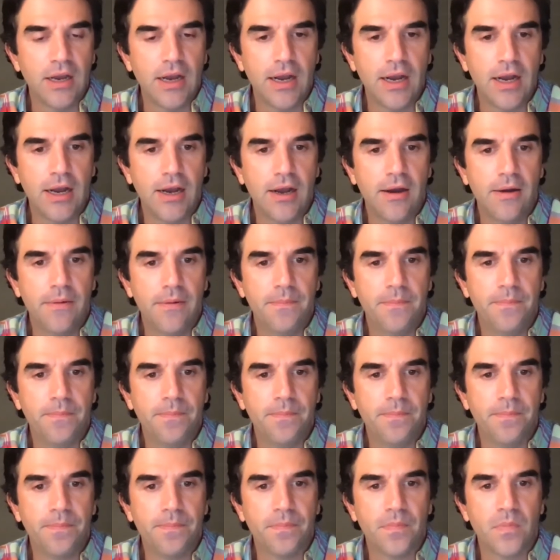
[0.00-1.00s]
Um,
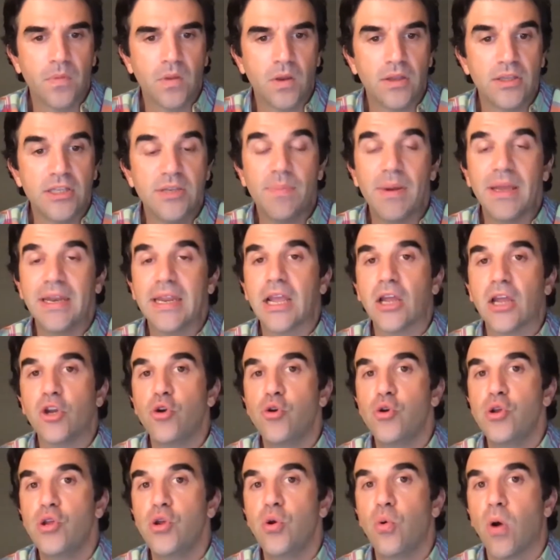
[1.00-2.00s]
depending on
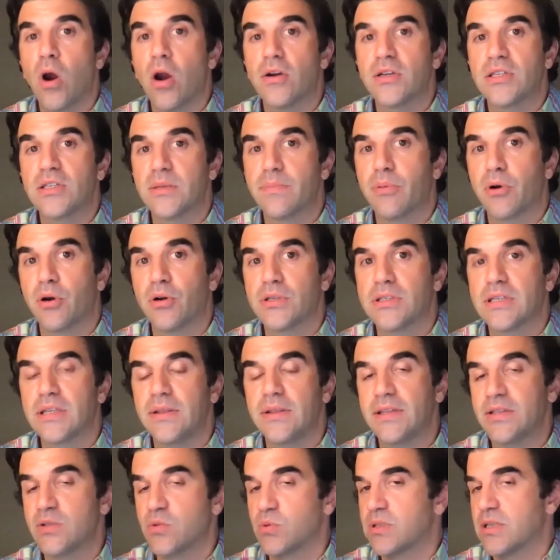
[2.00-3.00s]
who you are as a person,
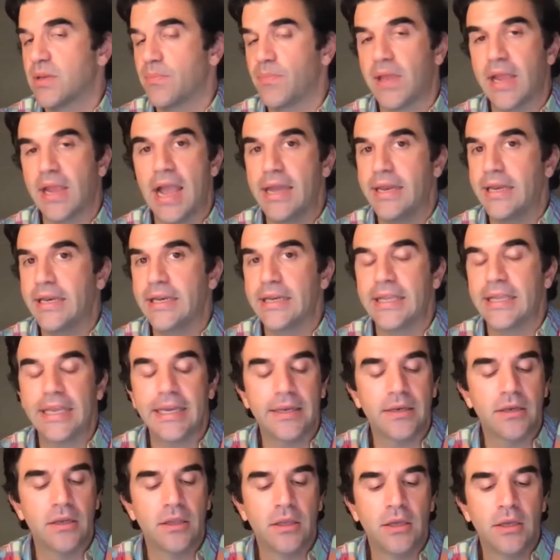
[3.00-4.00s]
this was something I didn't
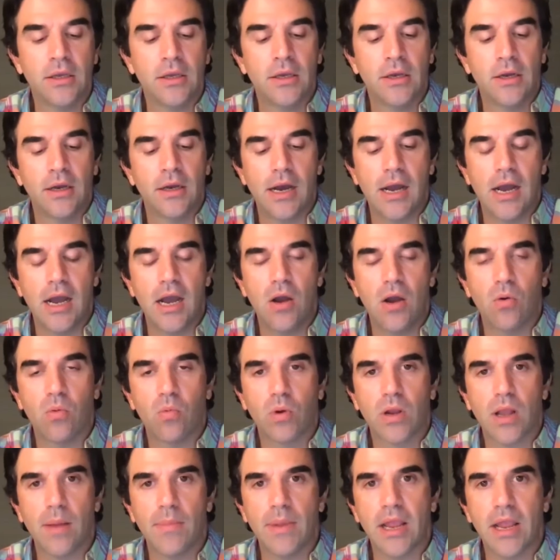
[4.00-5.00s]
get uh,
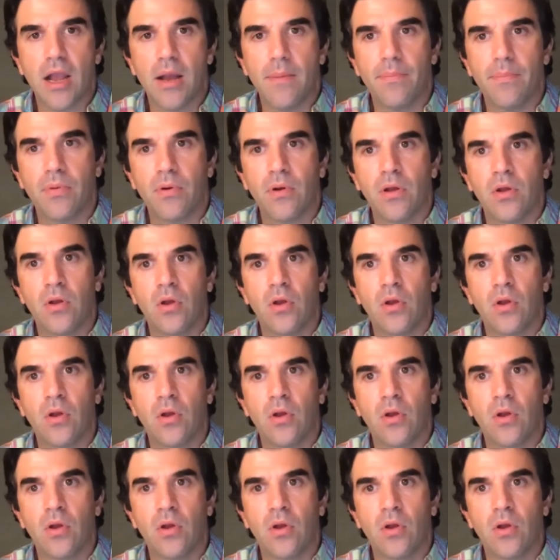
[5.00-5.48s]
coming up.